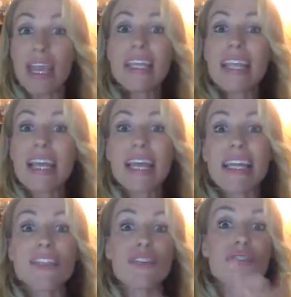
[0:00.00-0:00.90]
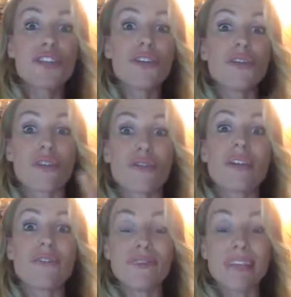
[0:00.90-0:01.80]
In that case, you'd do
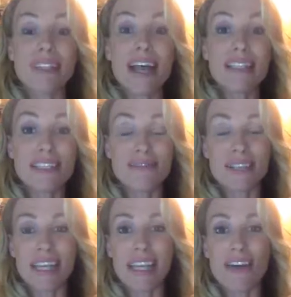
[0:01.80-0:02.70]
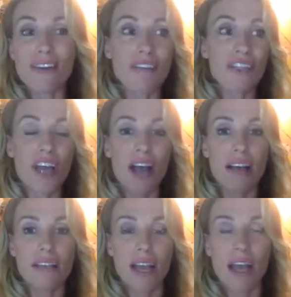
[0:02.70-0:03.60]
3 different sizes for the year if the
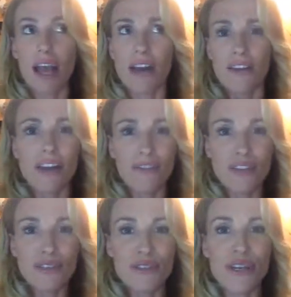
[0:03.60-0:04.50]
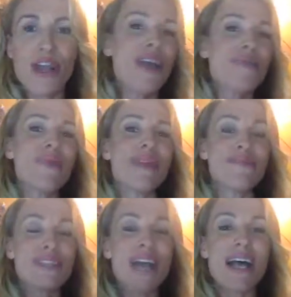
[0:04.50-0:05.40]
child, I don't have children, but
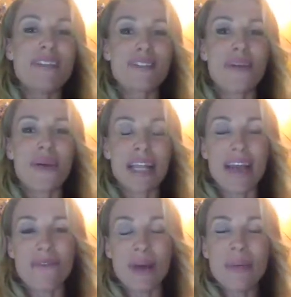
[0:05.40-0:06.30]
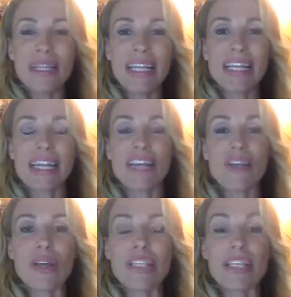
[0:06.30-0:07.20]
if the child's growing that rapidly, then
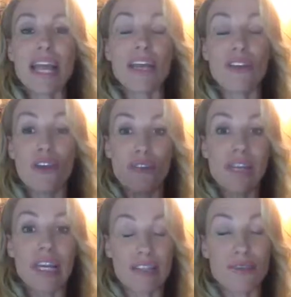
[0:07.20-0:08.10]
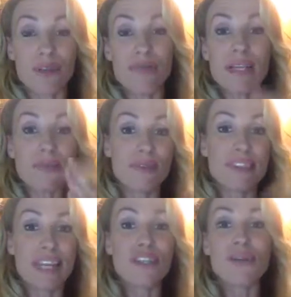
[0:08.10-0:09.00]
you could say, over the next 12 months, we'll
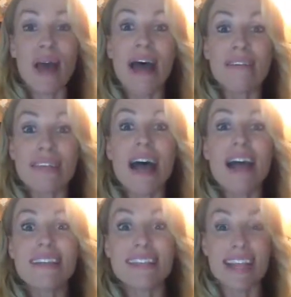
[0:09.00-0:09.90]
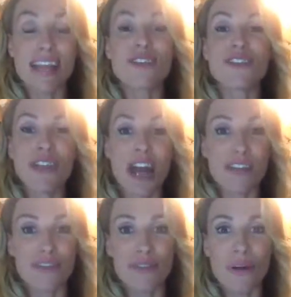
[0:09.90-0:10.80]
send you out sizes as your
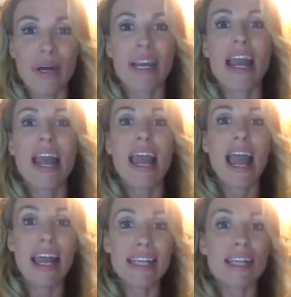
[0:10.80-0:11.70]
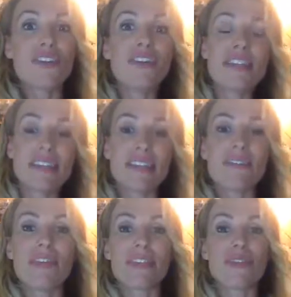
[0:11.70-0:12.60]
child's growing, and then you can
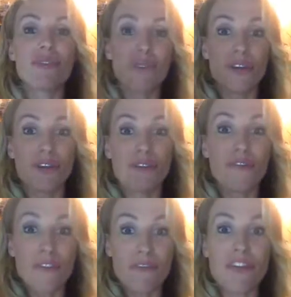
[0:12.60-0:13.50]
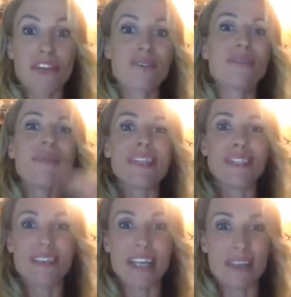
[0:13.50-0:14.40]
deliver. So, for the first 3
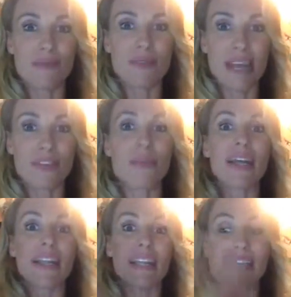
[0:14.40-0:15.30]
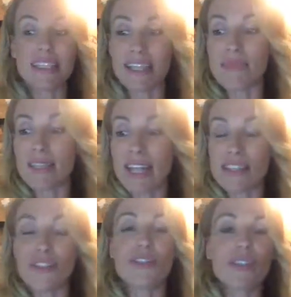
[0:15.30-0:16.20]
months, you send them size 1, then you send them
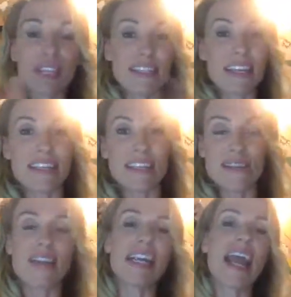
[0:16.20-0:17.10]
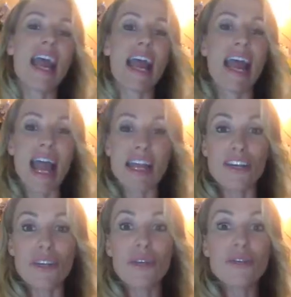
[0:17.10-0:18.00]
size 2, then size 3,
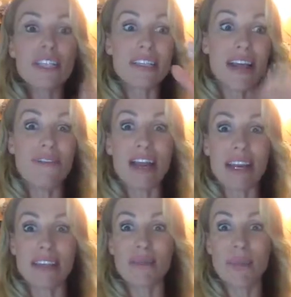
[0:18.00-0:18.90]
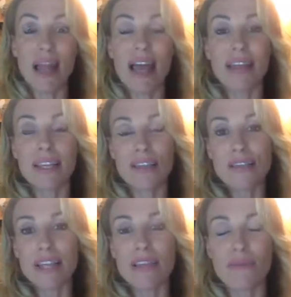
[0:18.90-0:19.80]
and you just have that in the plan that you
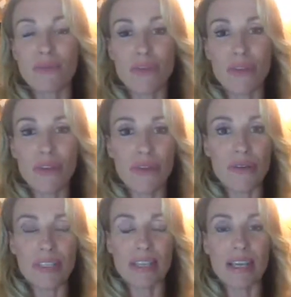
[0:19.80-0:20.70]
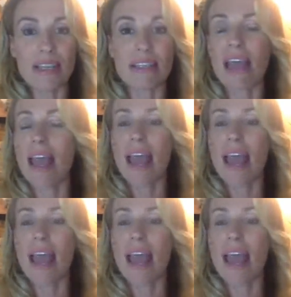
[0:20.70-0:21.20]
send them through those things.